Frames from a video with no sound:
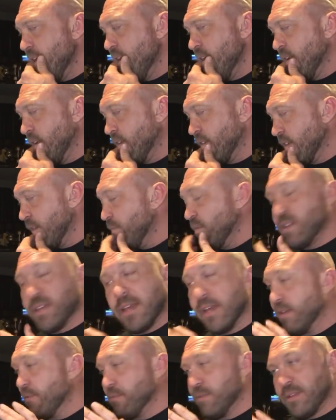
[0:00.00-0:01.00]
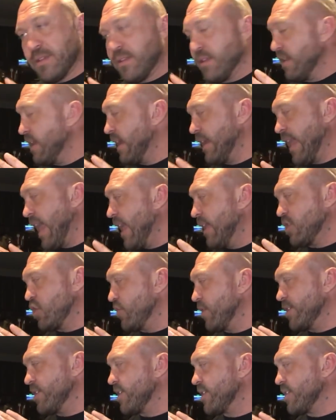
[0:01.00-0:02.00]
because it was, and I can't
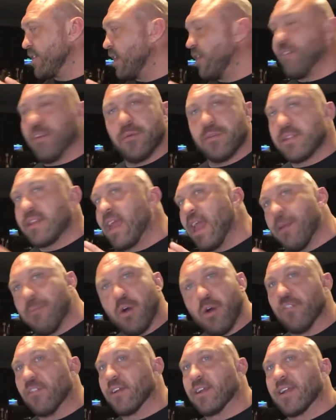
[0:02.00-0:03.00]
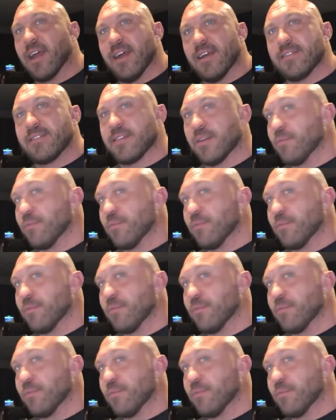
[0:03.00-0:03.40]
stress this enough, it was game over, guys.